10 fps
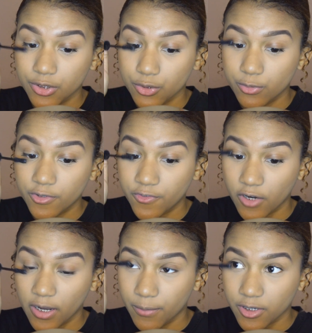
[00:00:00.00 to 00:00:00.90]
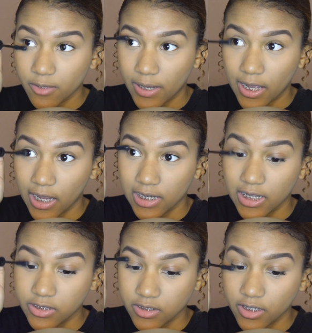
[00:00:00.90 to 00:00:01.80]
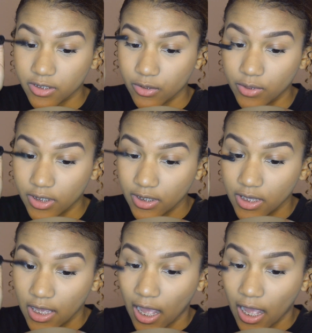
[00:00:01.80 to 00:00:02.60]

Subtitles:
do before I put on my eyelashes anyway.